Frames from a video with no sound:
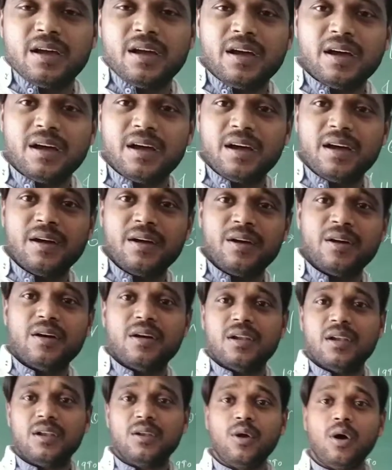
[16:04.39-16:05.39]

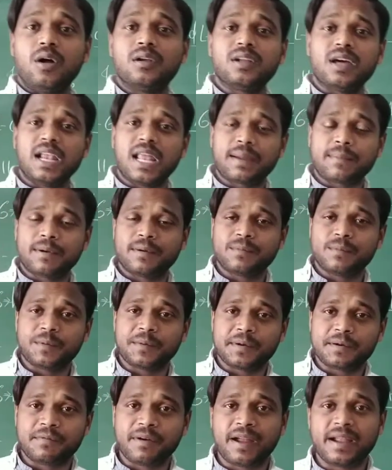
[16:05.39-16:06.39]
non-alignment
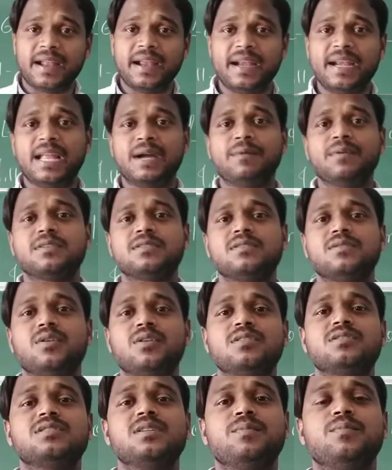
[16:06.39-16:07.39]
movement, why India was
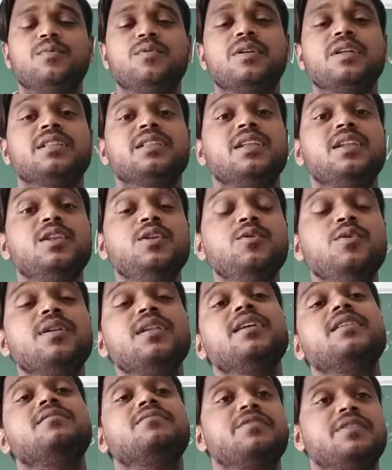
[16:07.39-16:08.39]
not supporting the
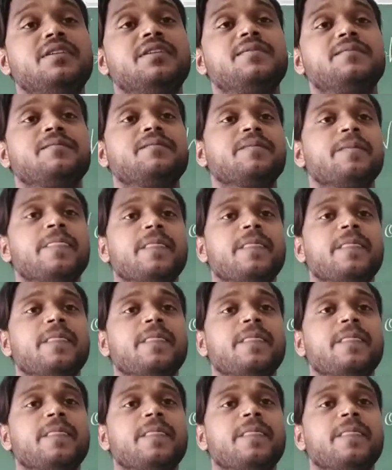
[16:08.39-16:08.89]
nuclear treaty.